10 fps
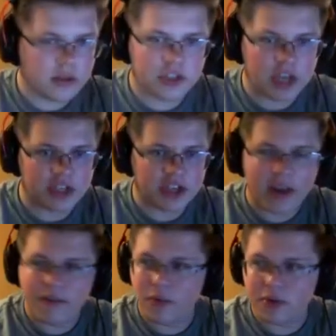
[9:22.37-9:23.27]
Change
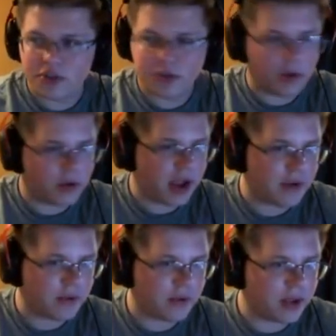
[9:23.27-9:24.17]
everyone to a yokai
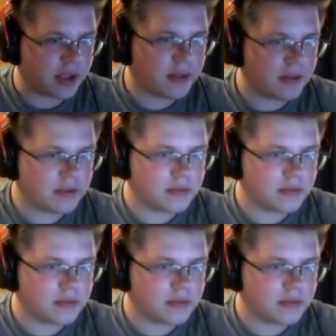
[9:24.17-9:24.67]
real quick.